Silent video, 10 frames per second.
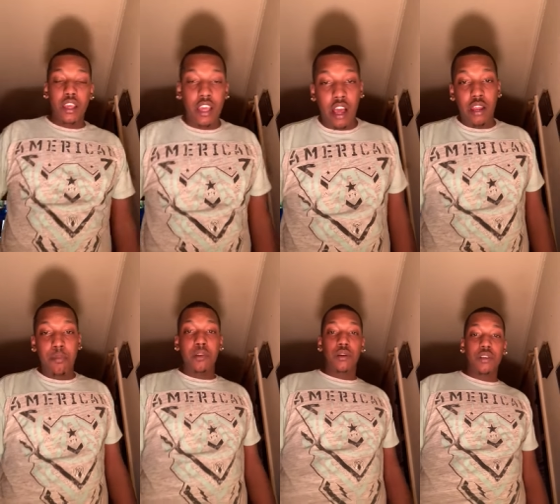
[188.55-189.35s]
Y'all let
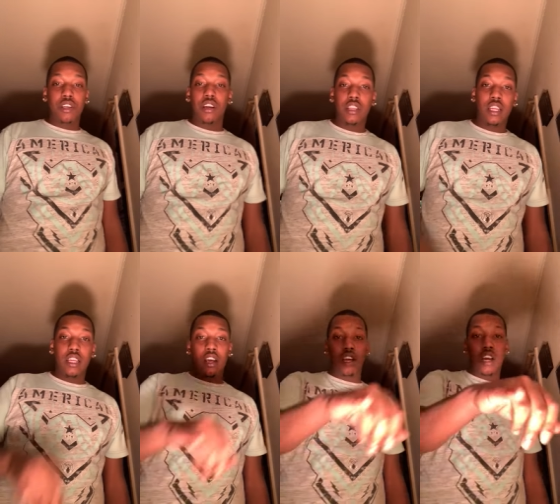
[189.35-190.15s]
me know what y'all think.
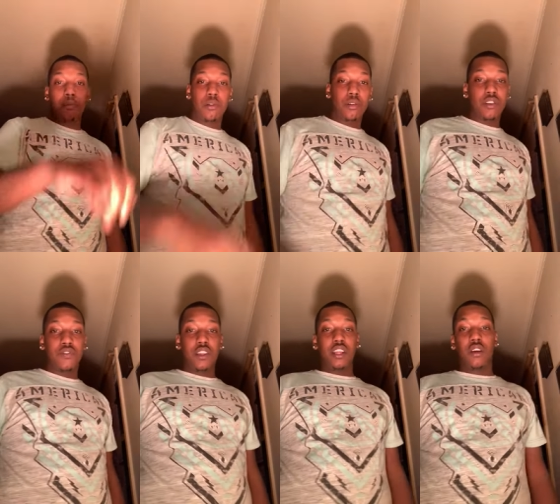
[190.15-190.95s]
Y'all comment on this
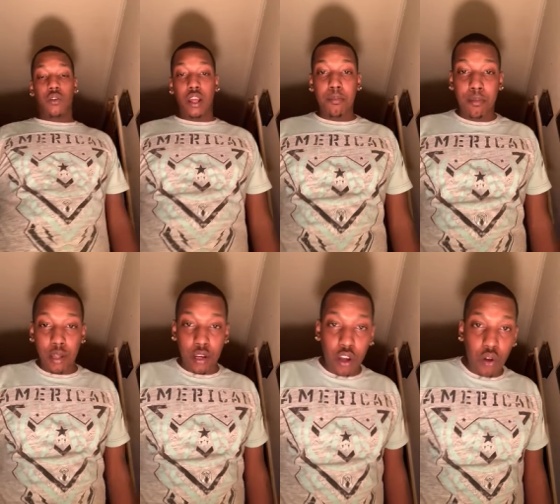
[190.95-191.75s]
video. Let me
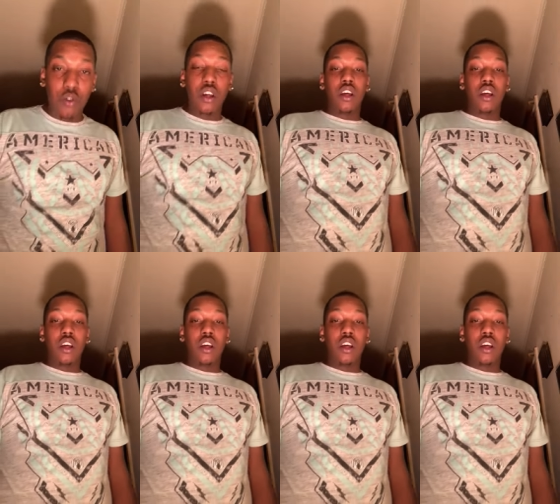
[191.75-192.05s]
know.